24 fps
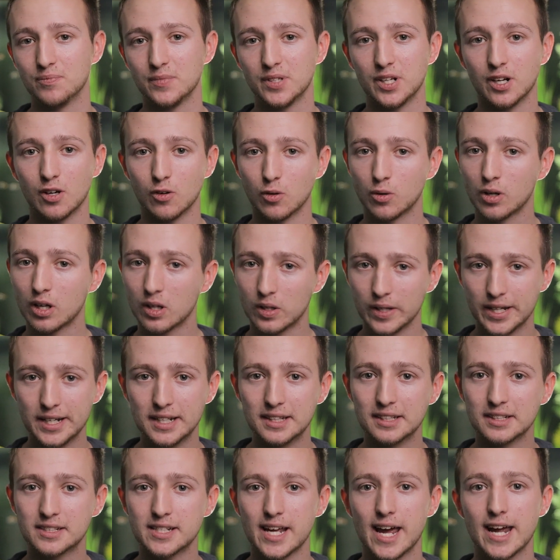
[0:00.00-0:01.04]
you know,
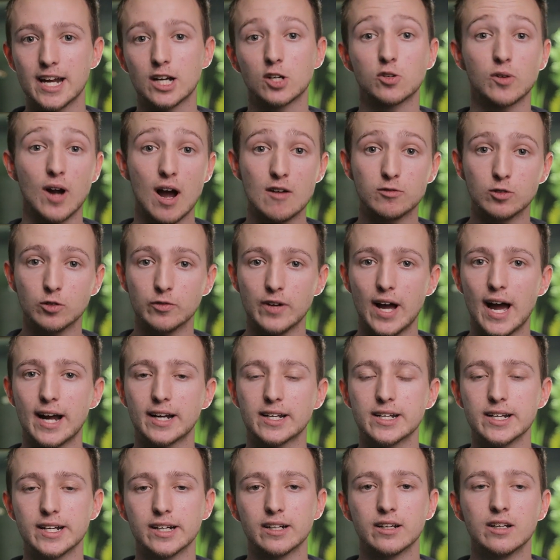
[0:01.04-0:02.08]
cleaning the tank, gravel
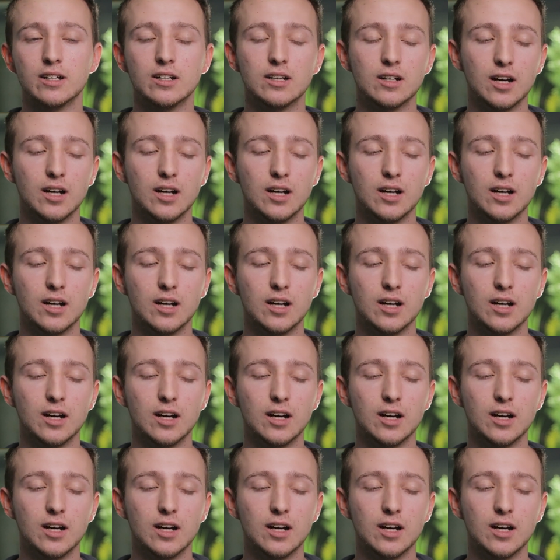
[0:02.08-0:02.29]
vacuum.